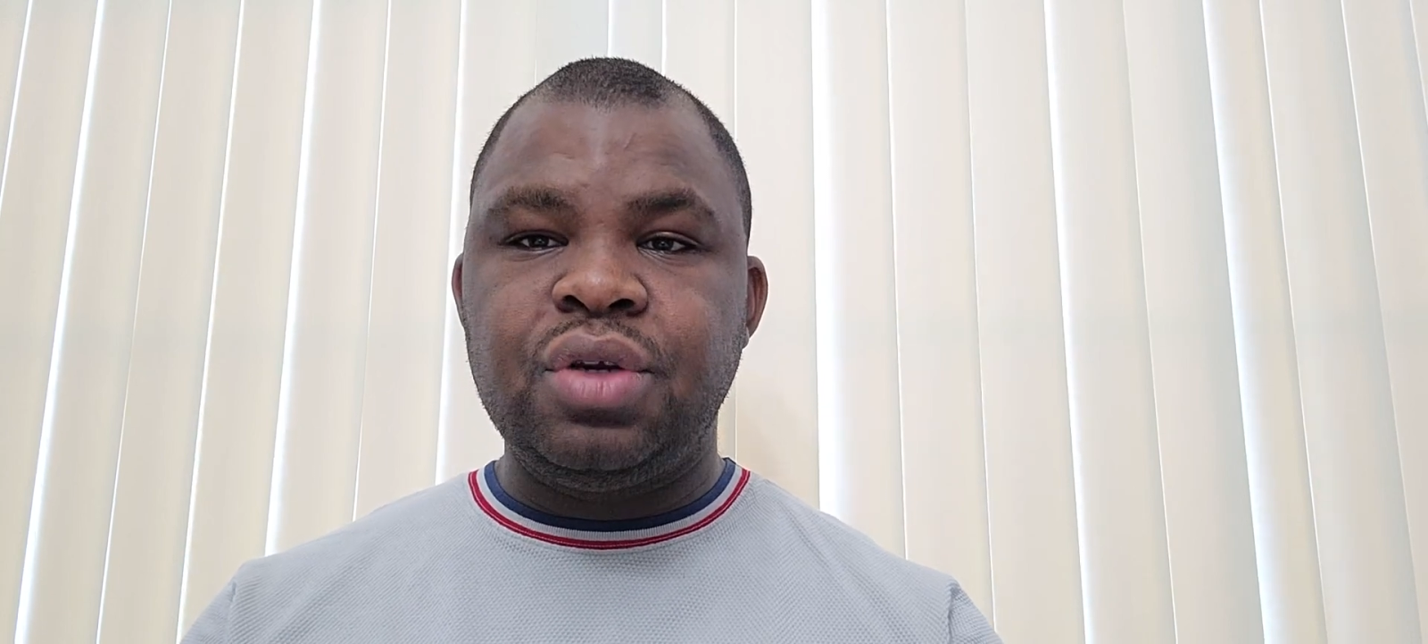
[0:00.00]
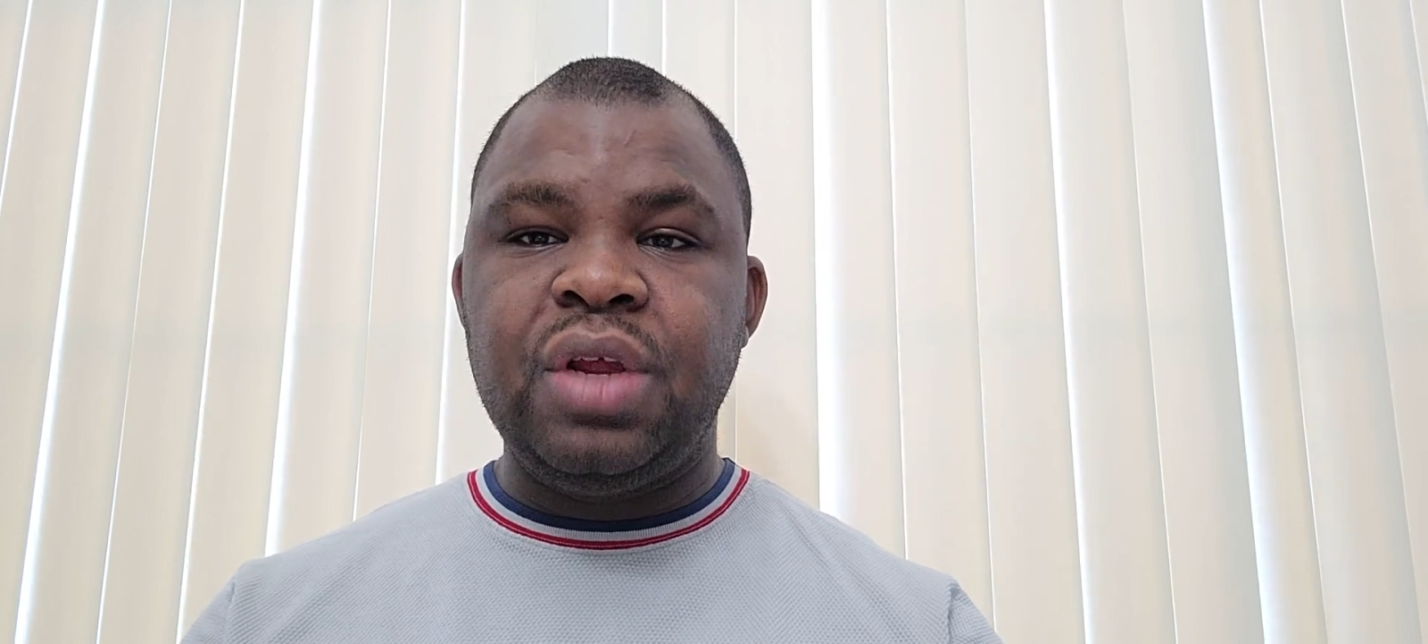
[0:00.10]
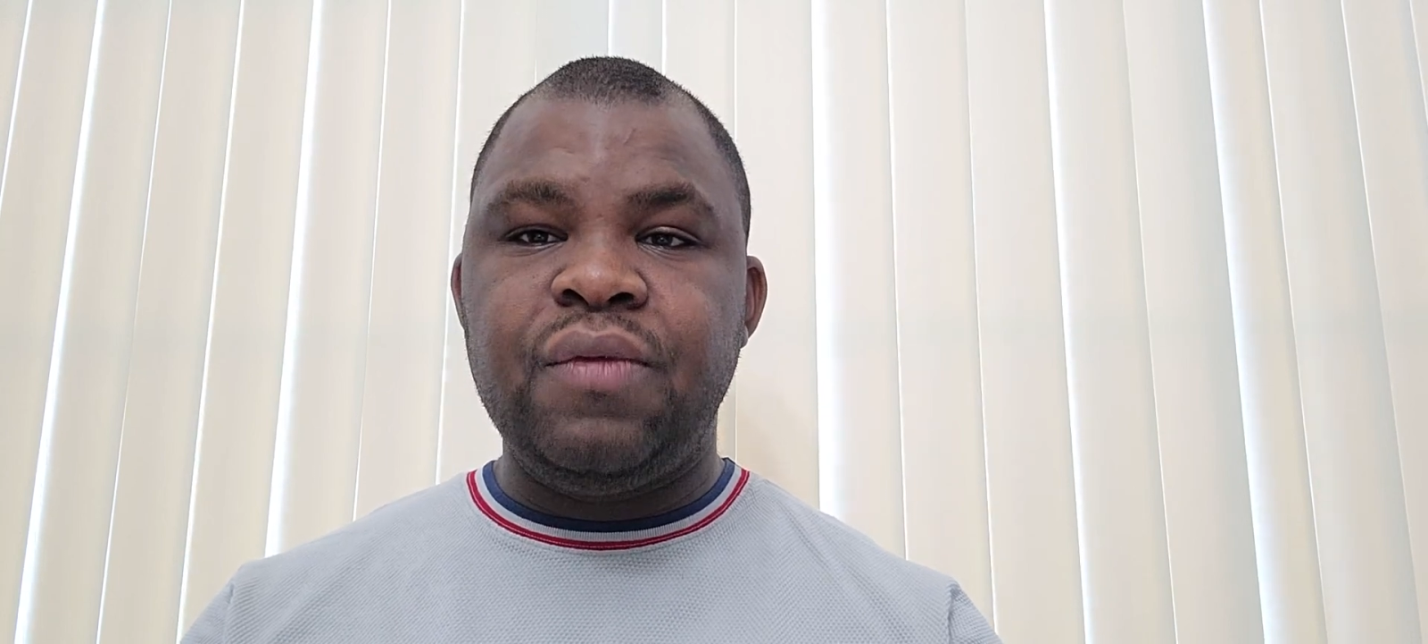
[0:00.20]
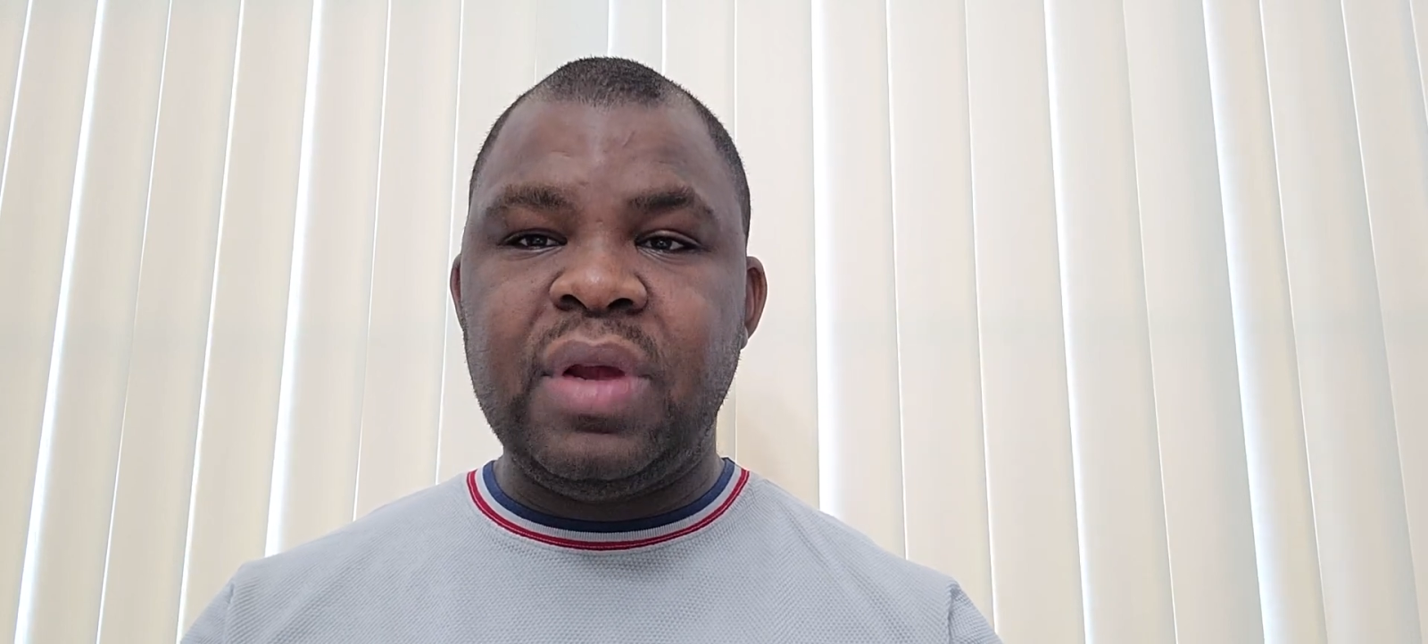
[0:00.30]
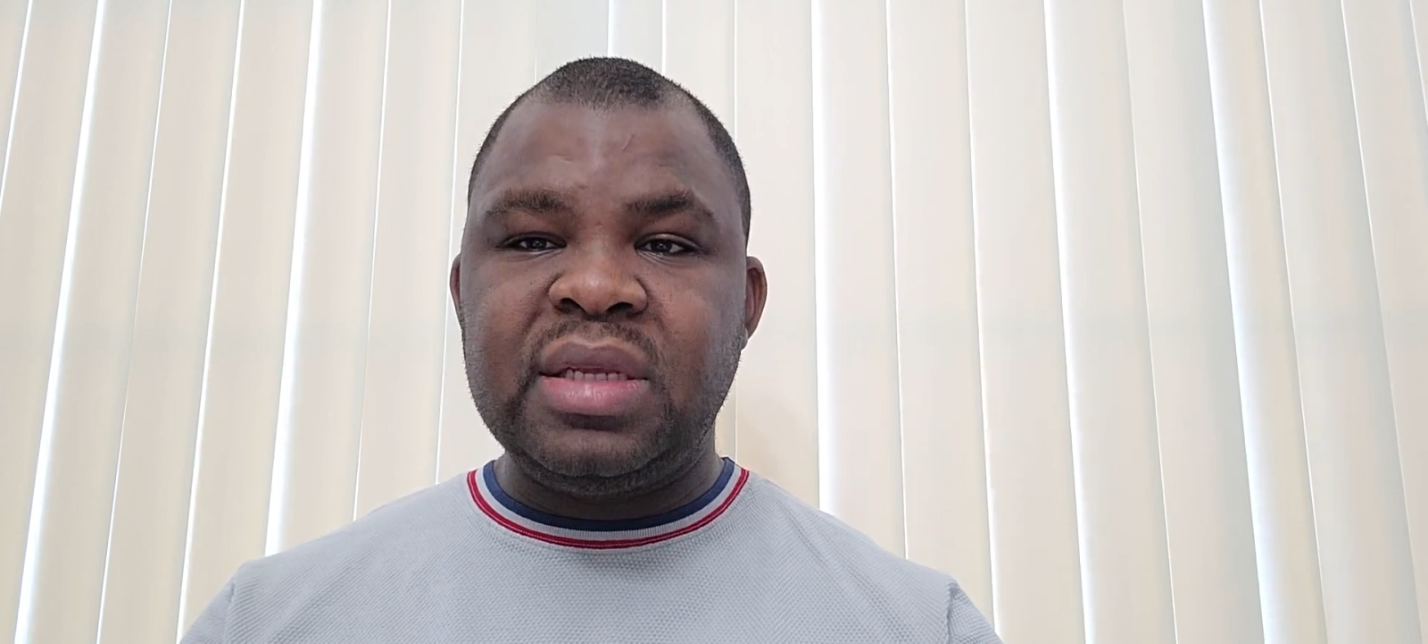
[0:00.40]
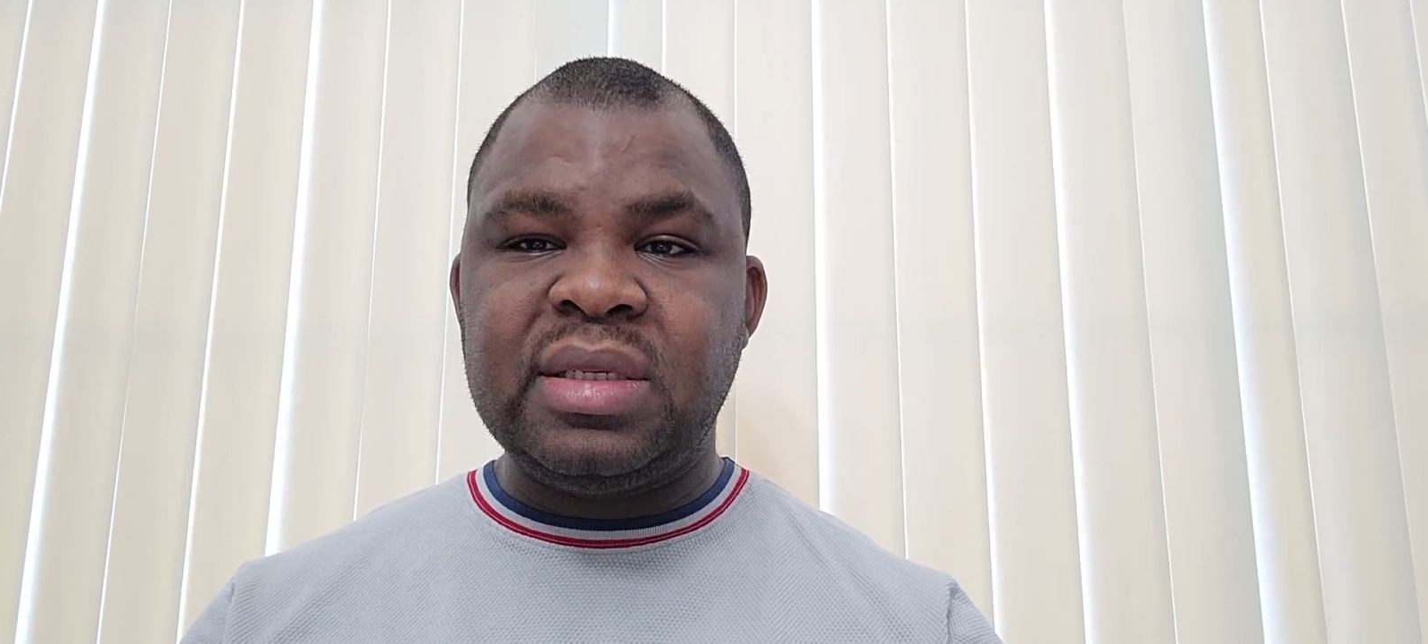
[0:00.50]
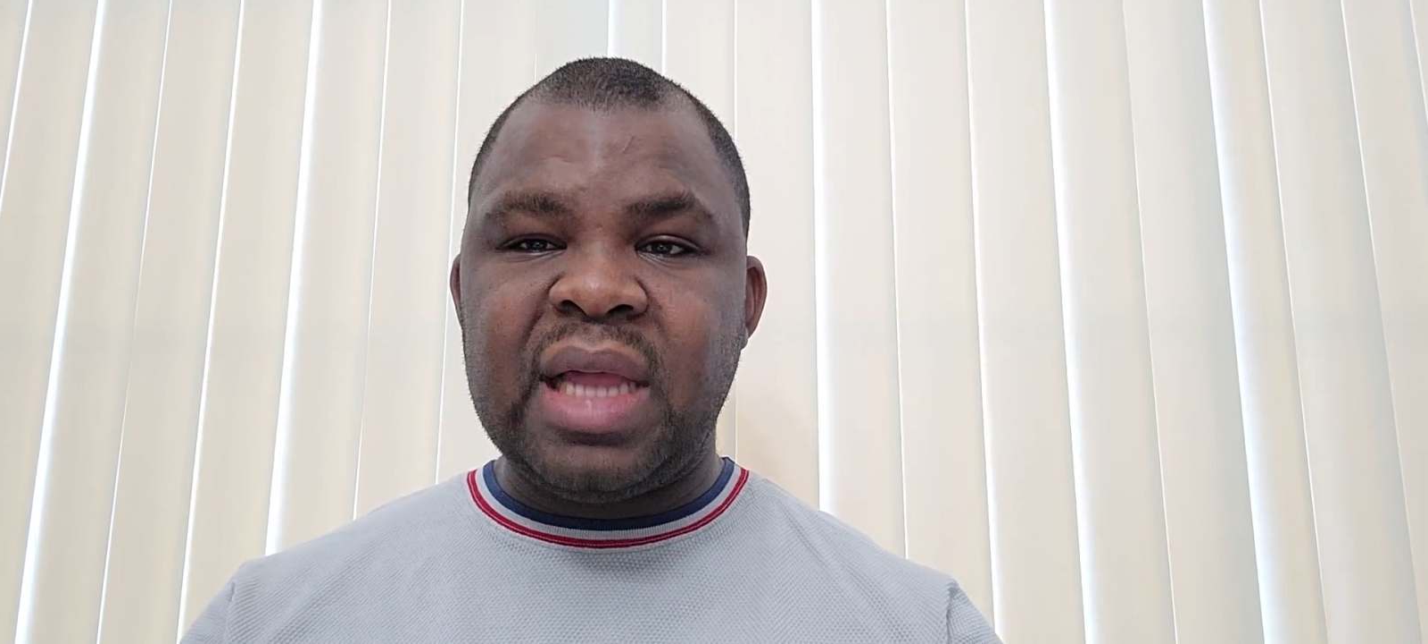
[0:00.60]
They raise